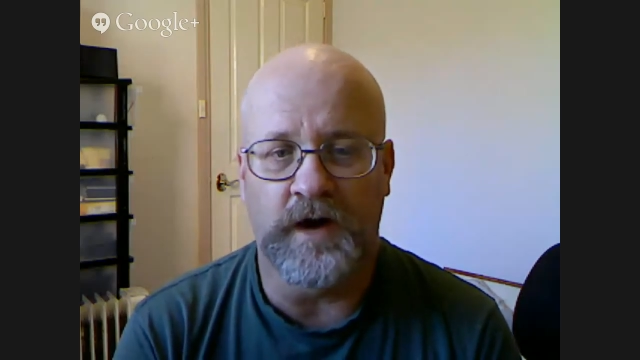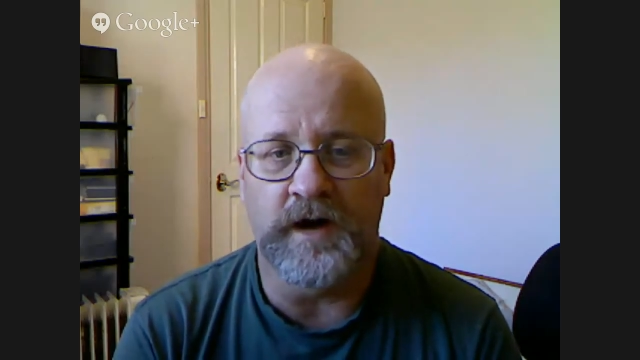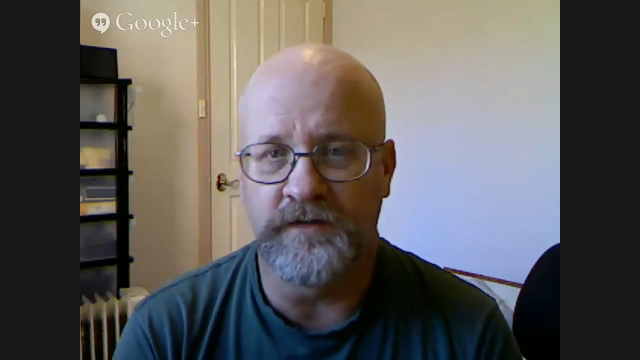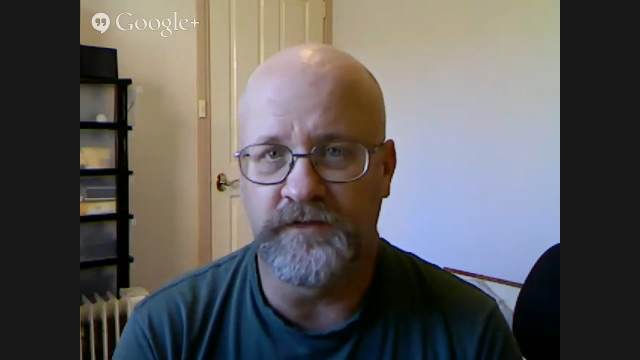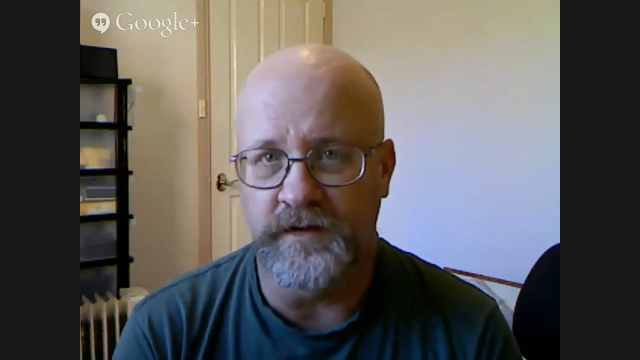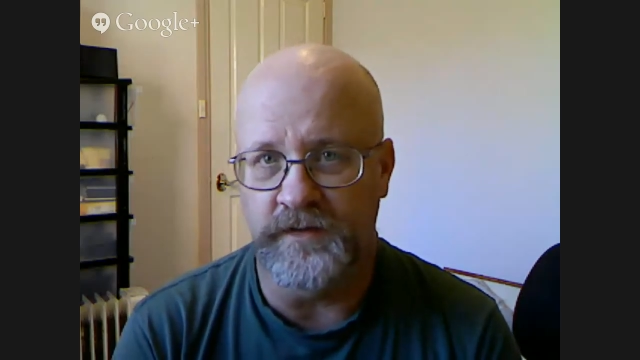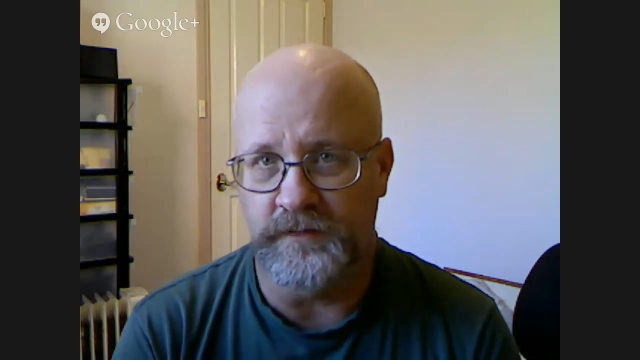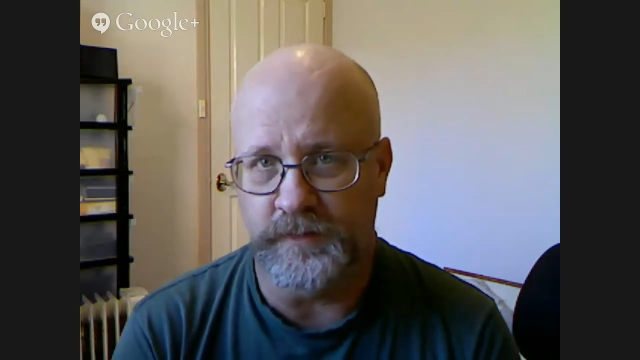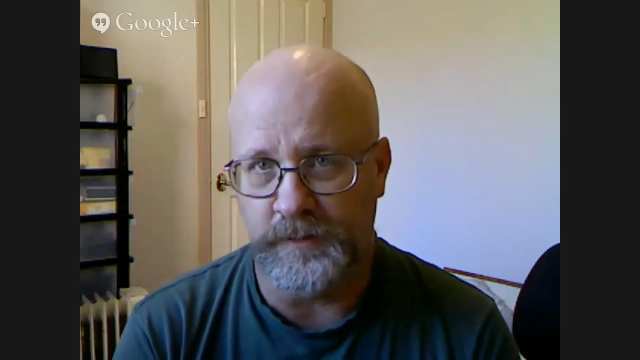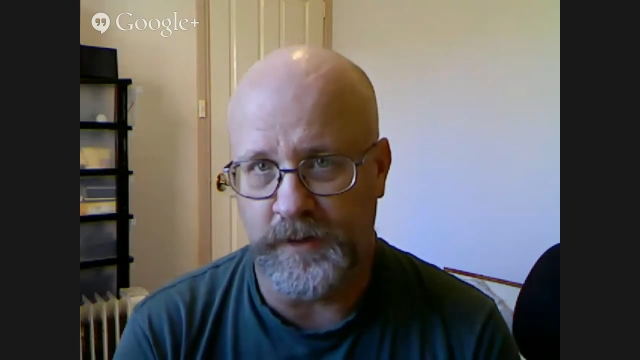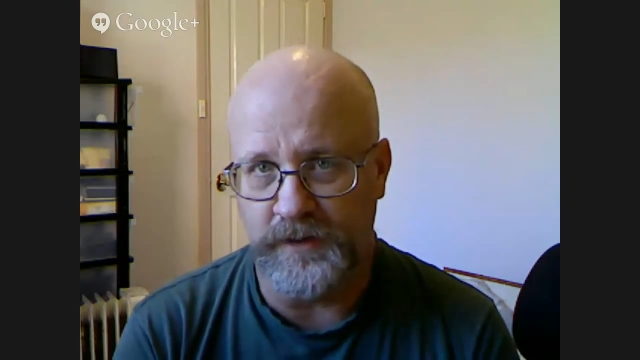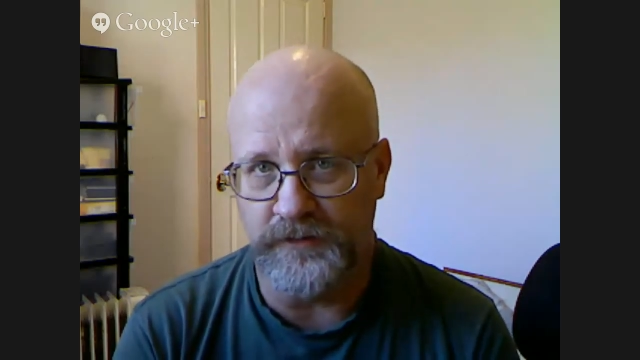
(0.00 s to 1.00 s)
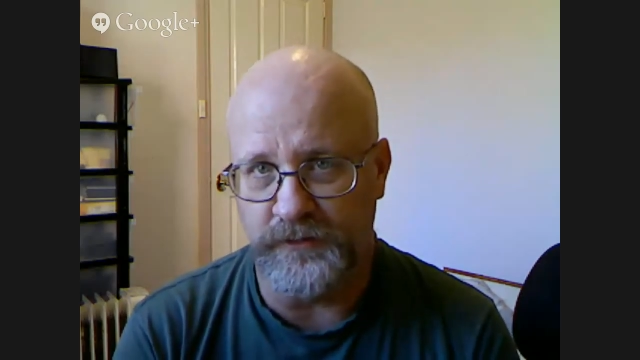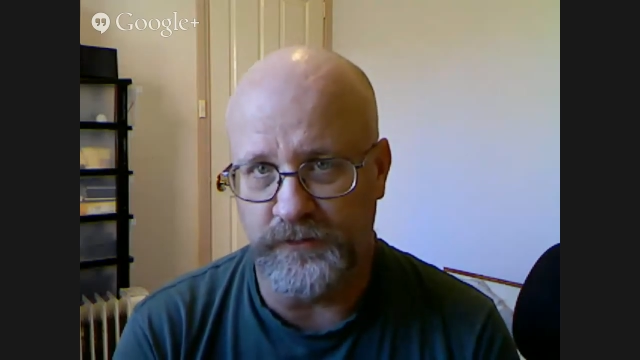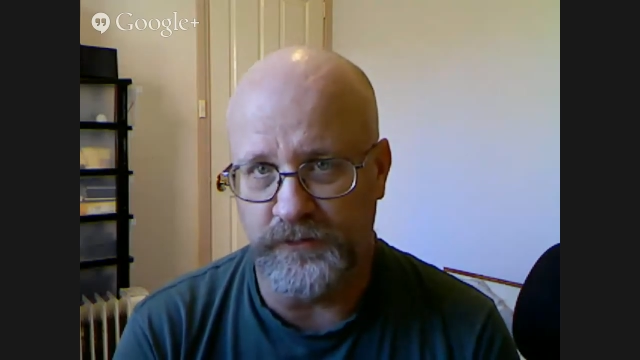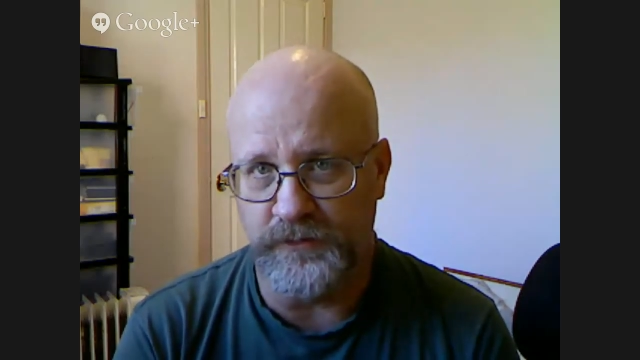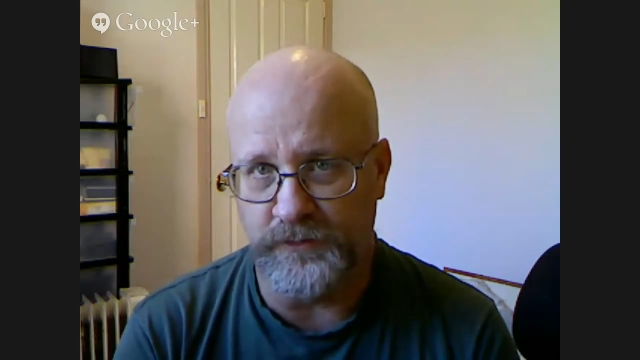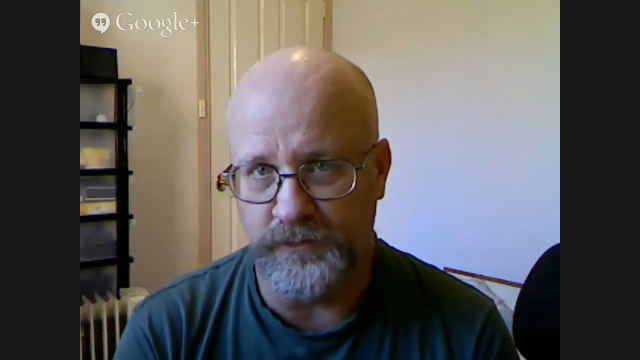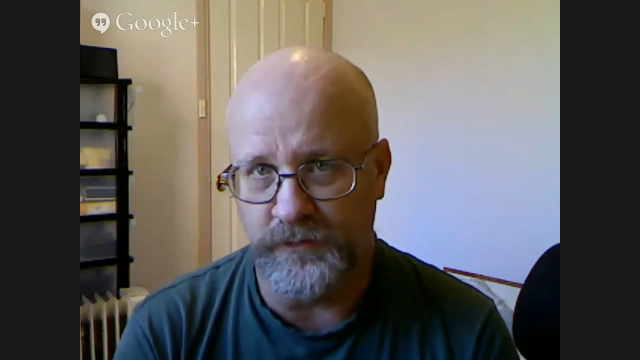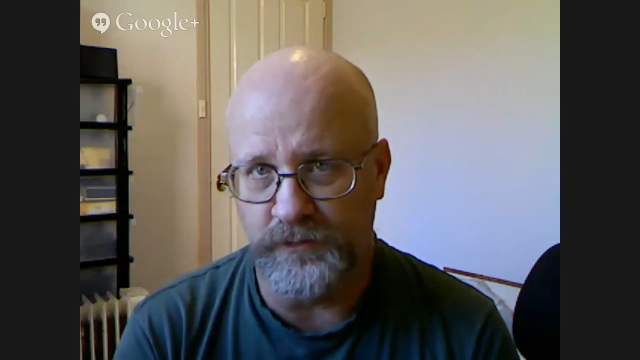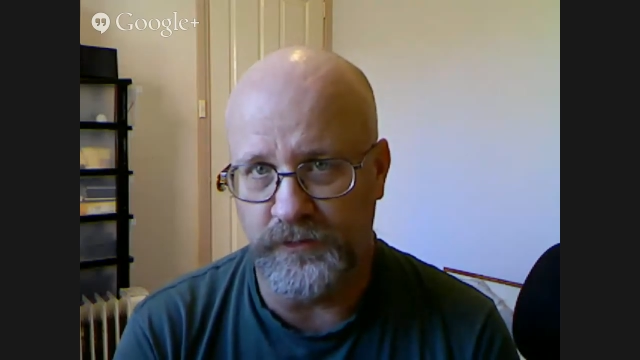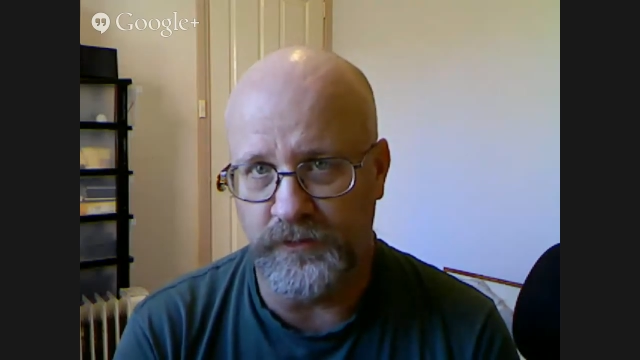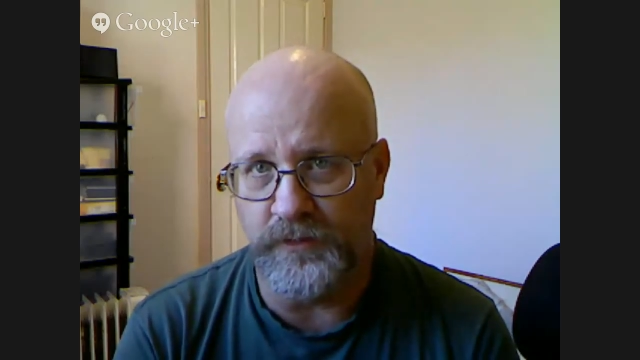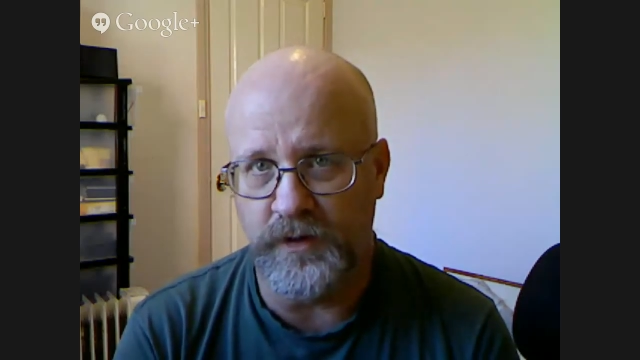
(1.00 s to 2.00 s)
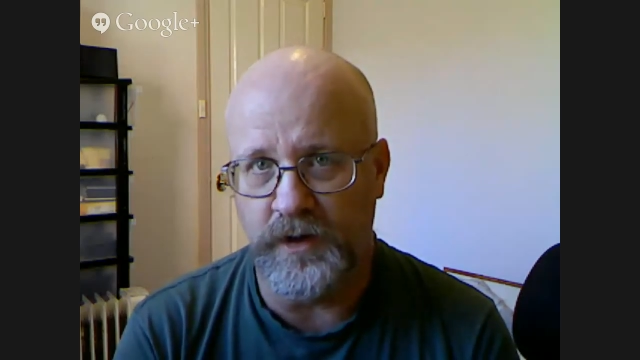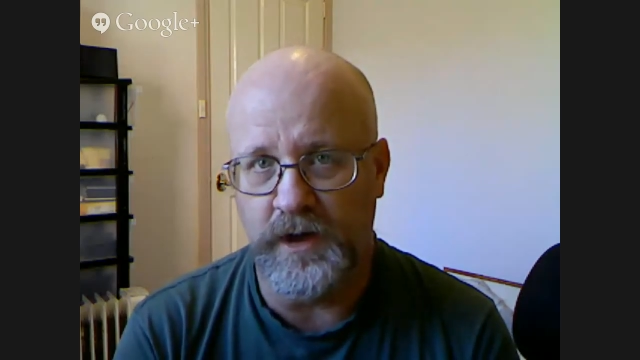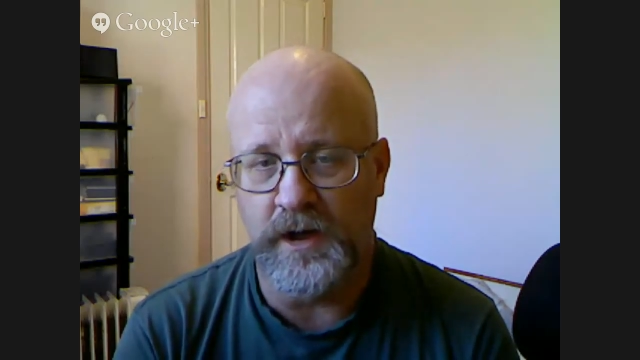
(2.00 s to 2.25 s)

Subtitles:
I sent the proposal through